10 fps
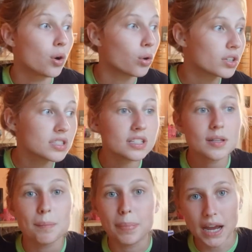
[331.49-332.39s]

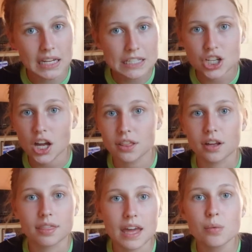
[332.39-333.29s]
Horses bite each
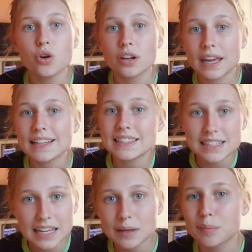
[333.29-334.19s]
other, they will get
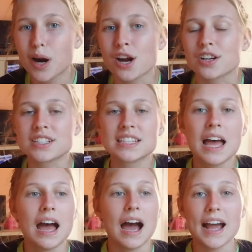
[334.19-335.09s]
skin marks.